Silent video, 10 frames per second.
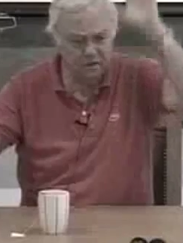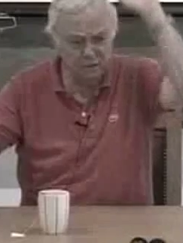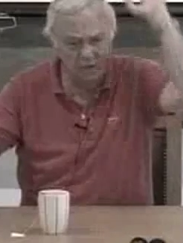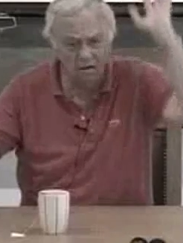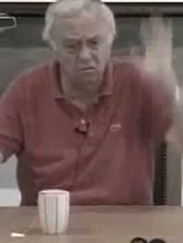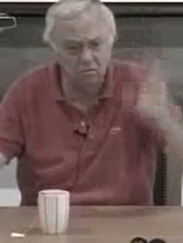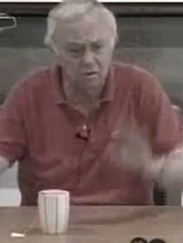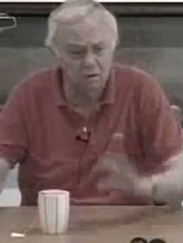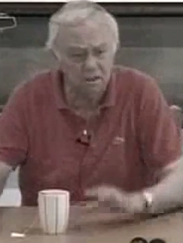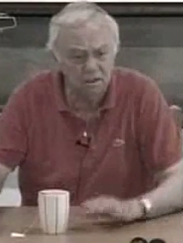
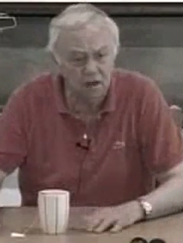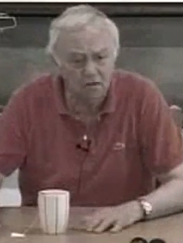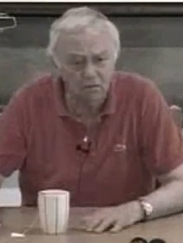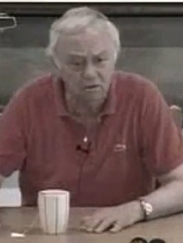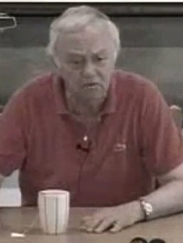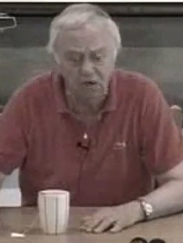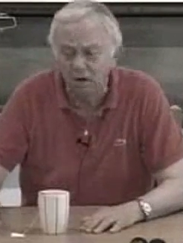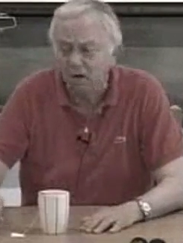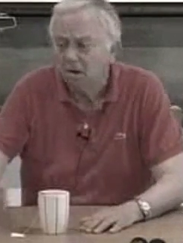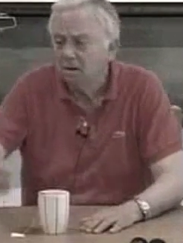tell whatever.
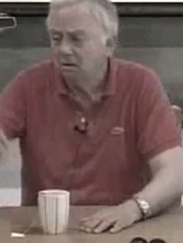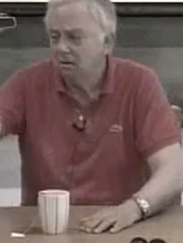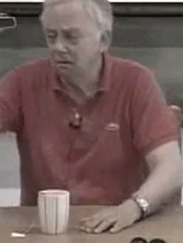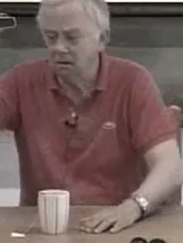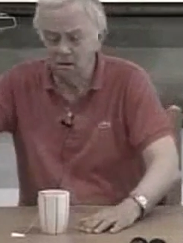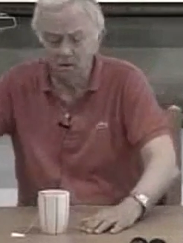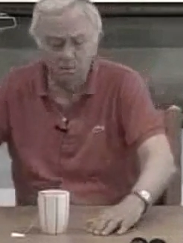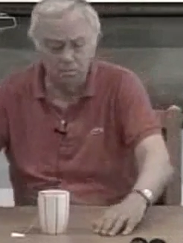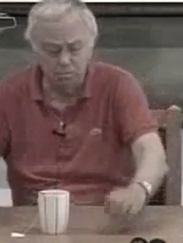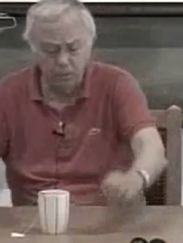
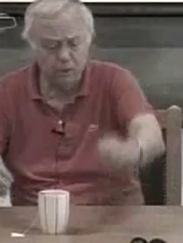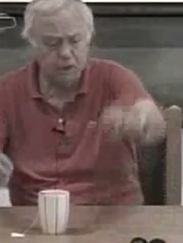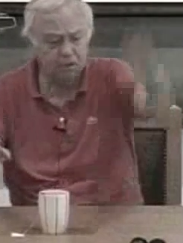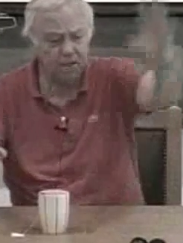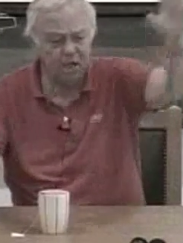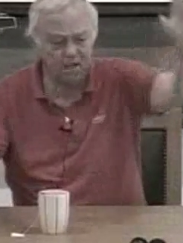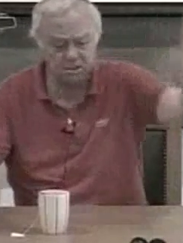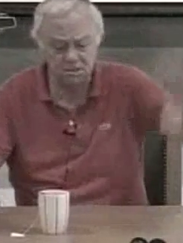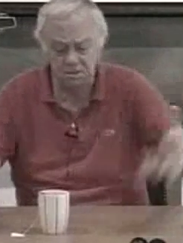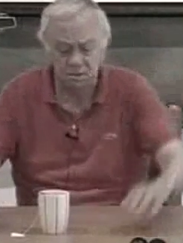
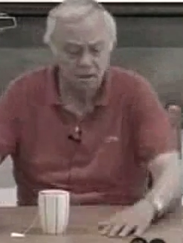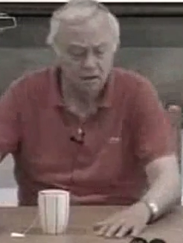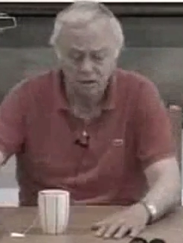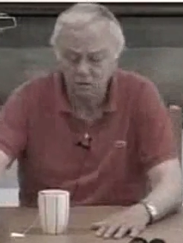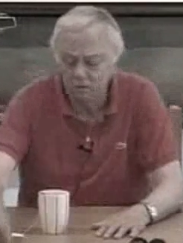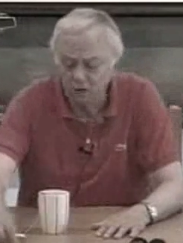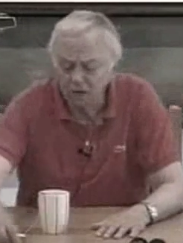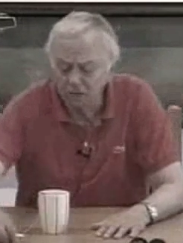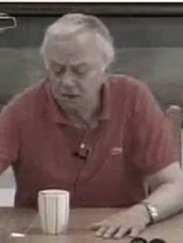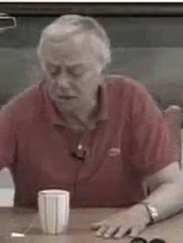Potentize, you
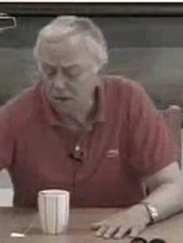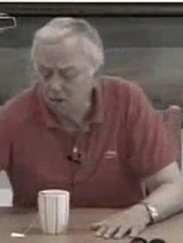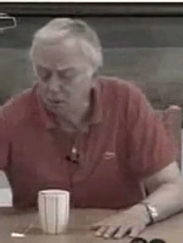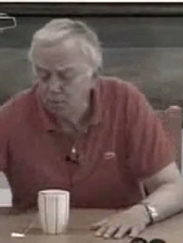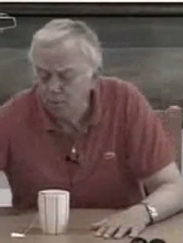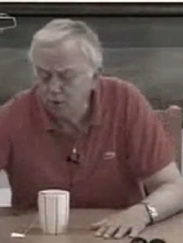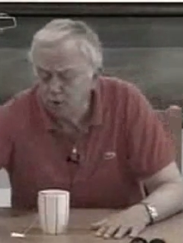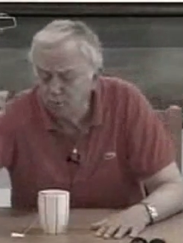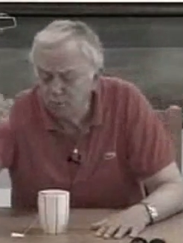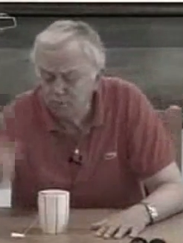write
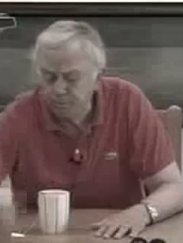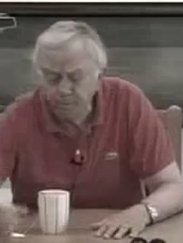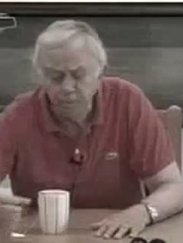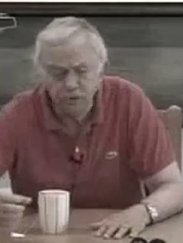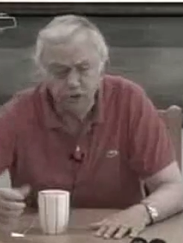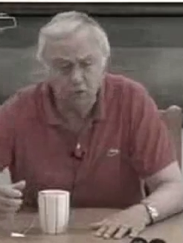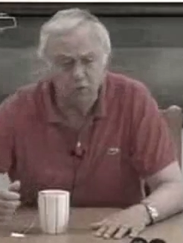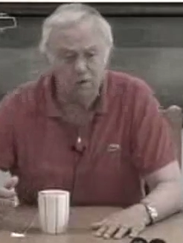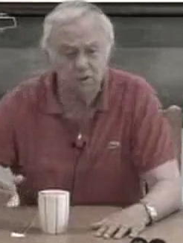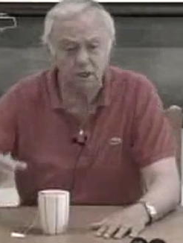lycopodium, put the
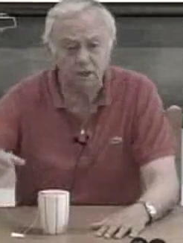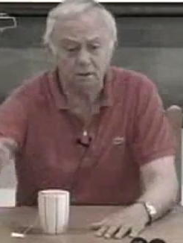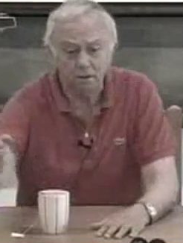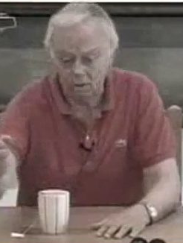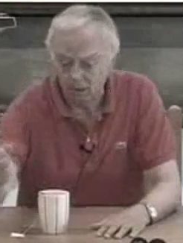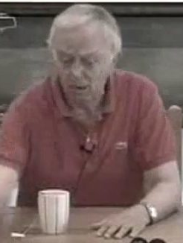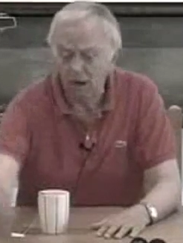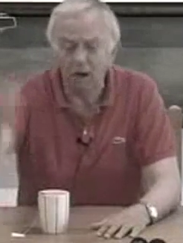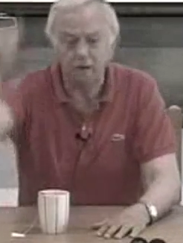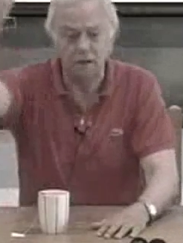water,
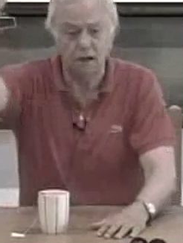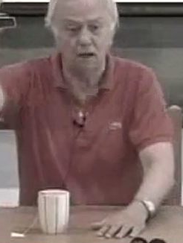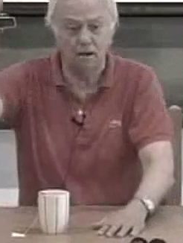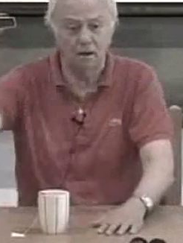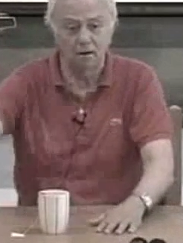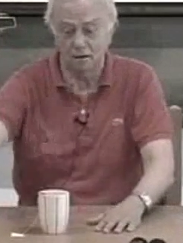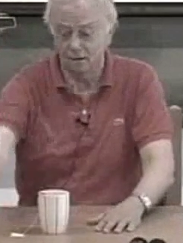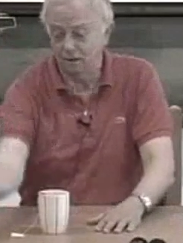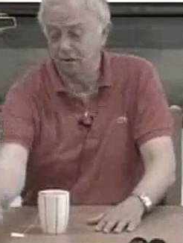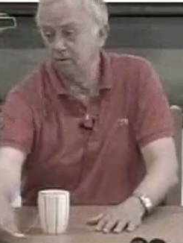and
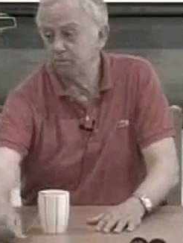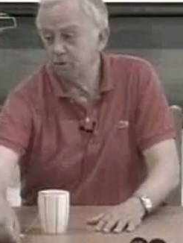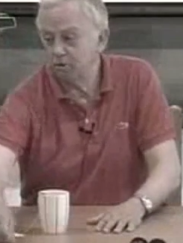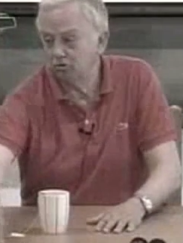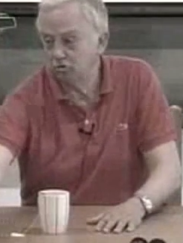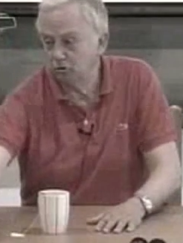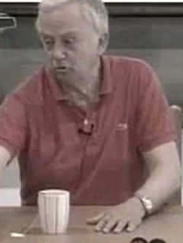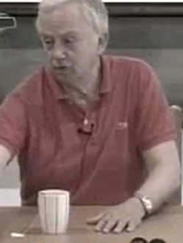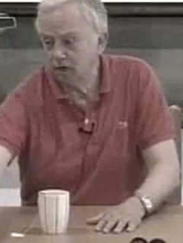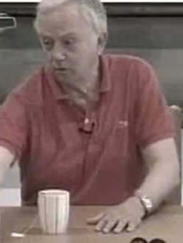because you
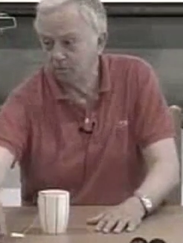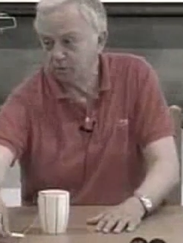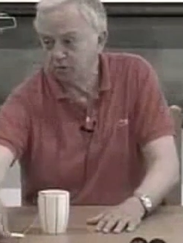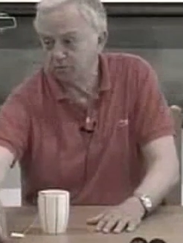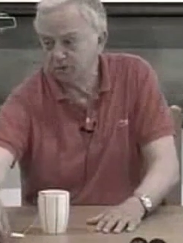wrote lycopodium